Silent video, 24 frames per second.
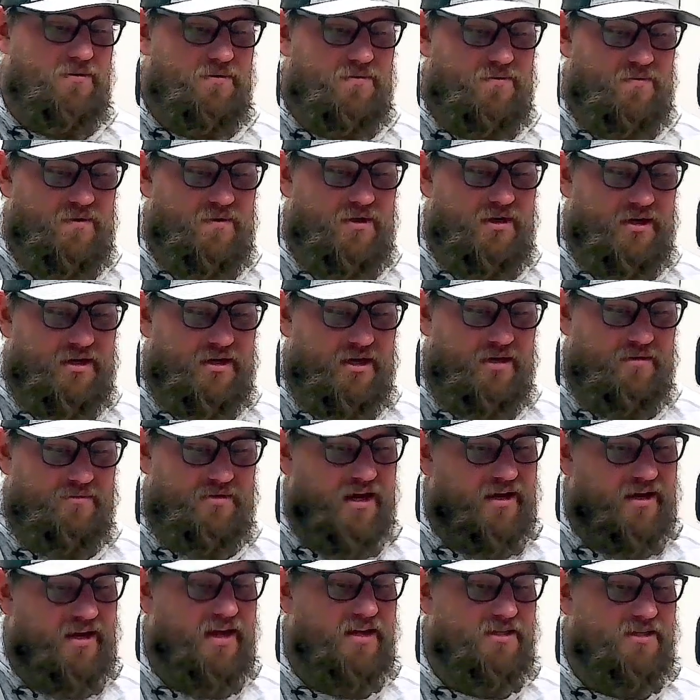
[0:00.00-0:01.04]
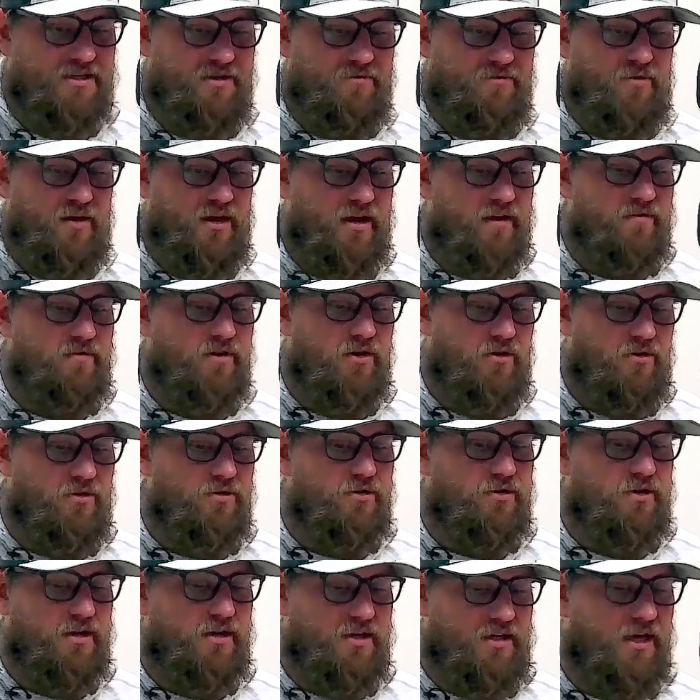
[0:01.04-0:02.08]
when it comes. I guess if we ever
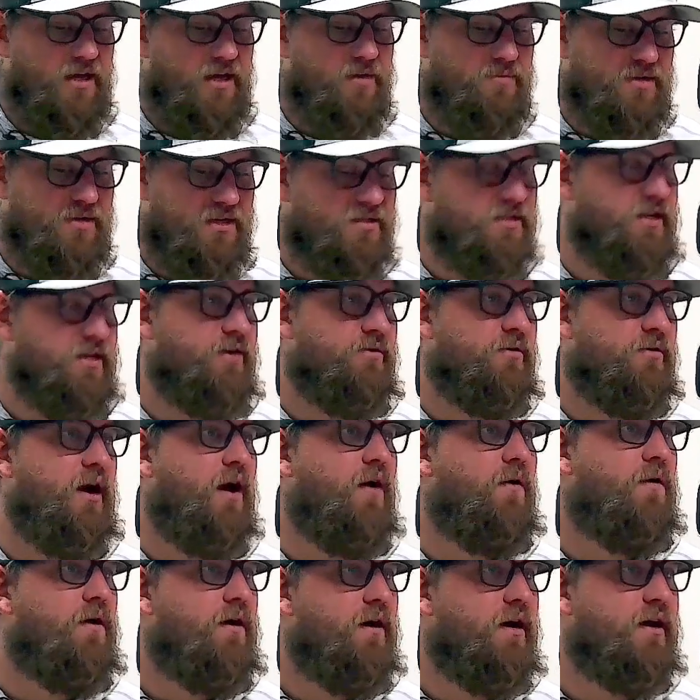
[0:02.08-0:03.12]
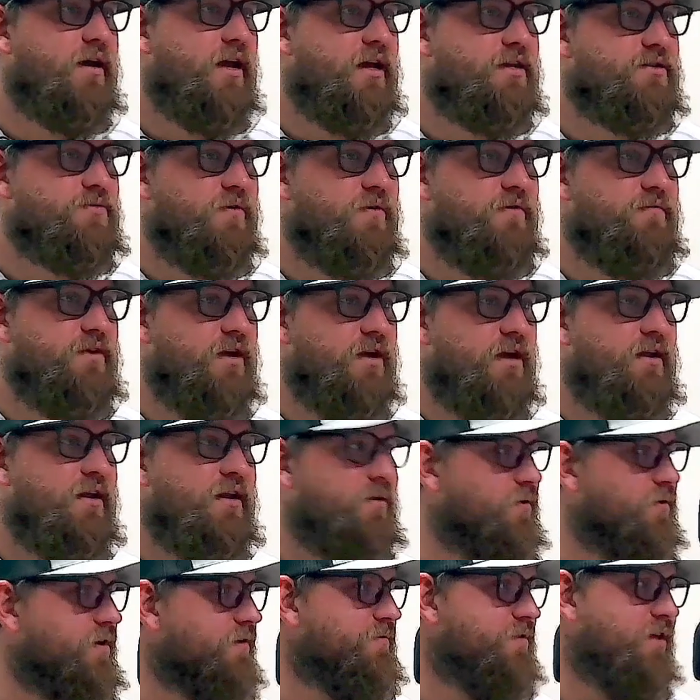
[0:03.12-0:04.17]
hold a team to 0, I guess
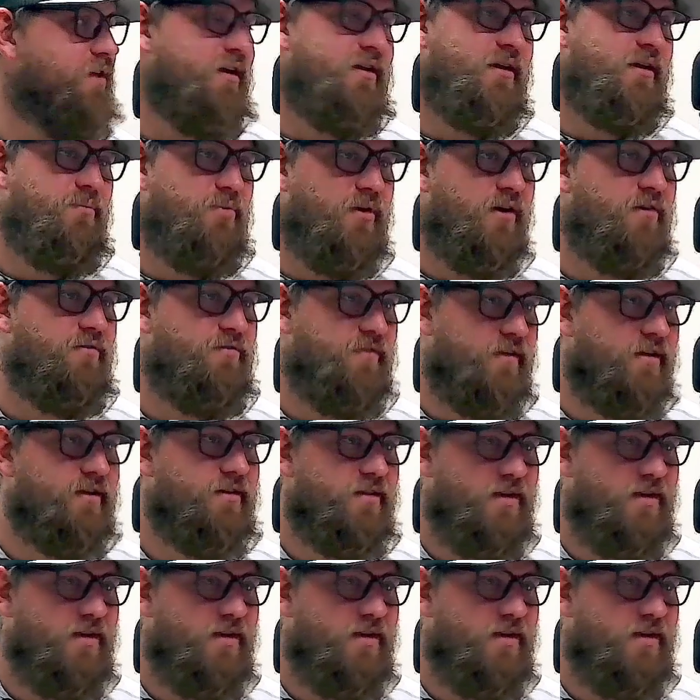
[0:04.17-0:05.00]
we've done it perfectly.